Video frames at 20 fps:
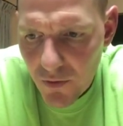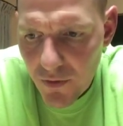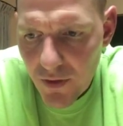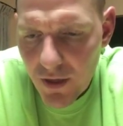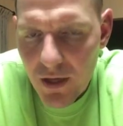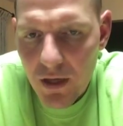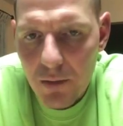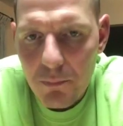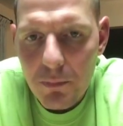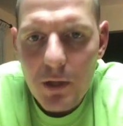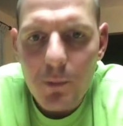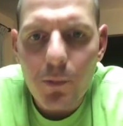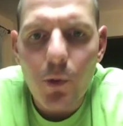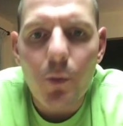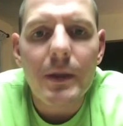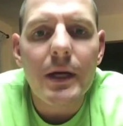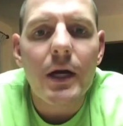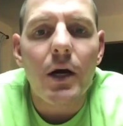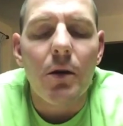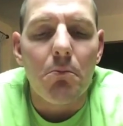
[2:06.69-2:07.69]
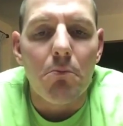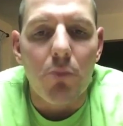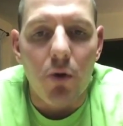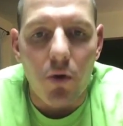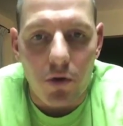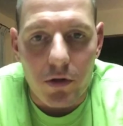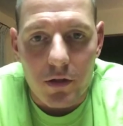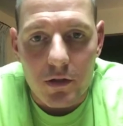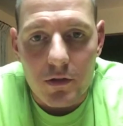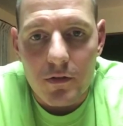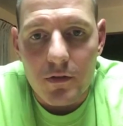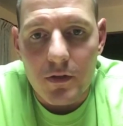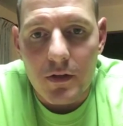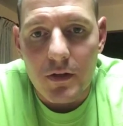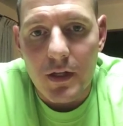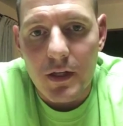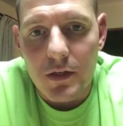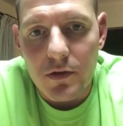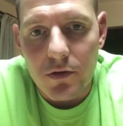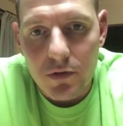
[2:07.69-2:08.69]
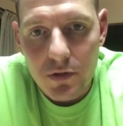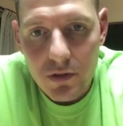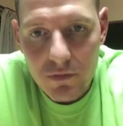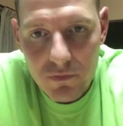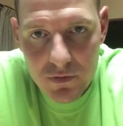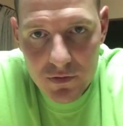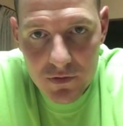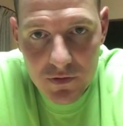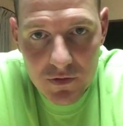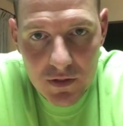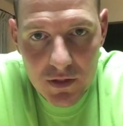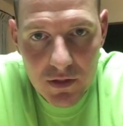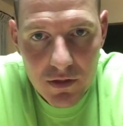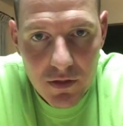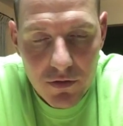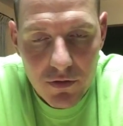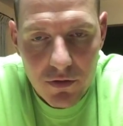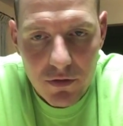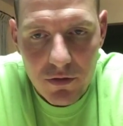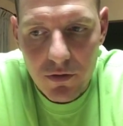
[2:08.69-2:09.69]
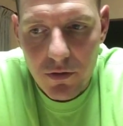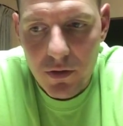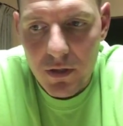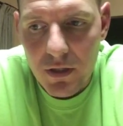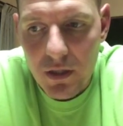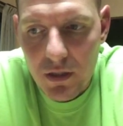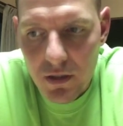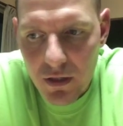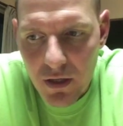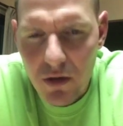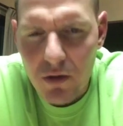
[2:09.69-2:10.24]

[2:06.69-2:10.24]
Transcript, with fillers: that people become bullies and they don't even see that they're doing it.